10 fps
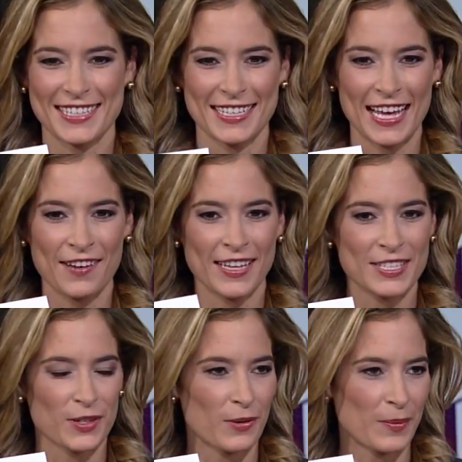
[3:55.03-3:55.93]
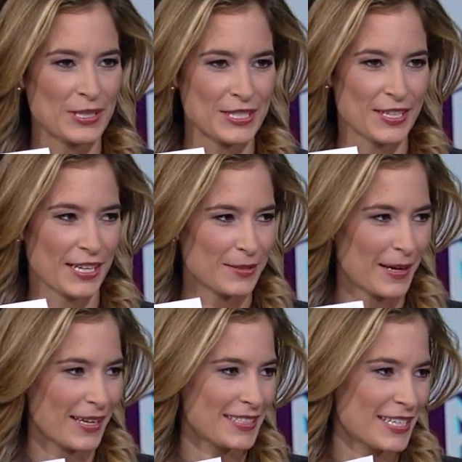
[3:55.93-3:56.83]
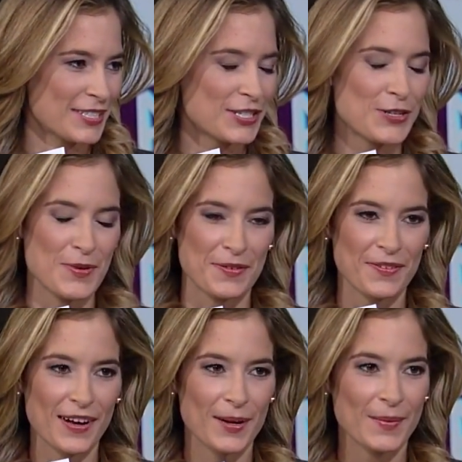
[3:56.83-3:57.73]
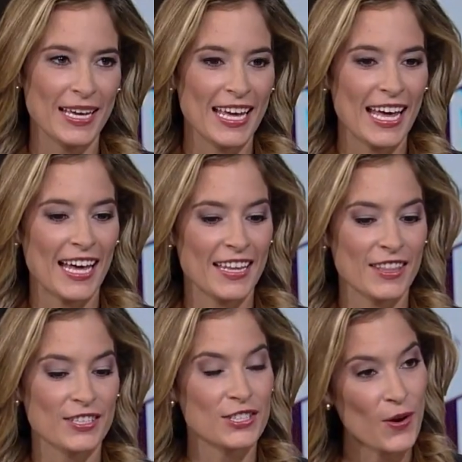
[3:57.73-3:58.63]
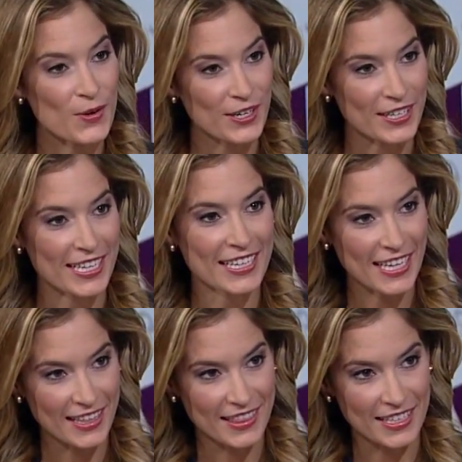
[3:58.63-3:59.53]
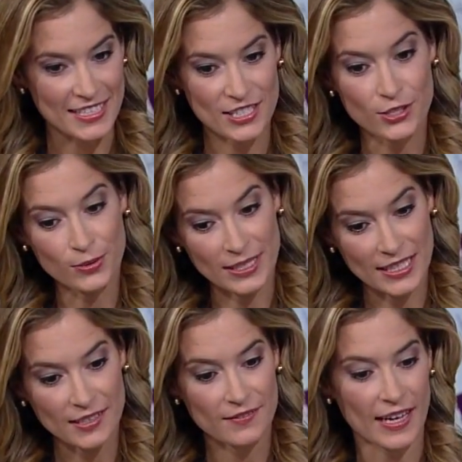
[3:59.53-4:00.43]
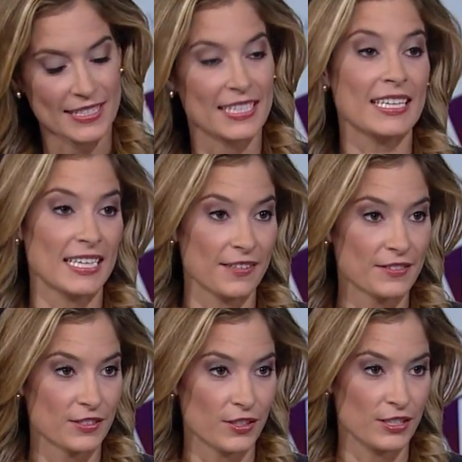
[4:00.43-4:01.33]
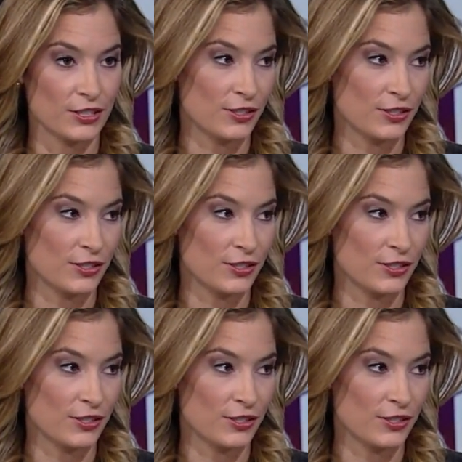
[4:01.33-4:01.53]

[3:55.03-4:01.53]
outlines sort of what we just talked about. It says to and from, and the donor can get this to give as a gift to the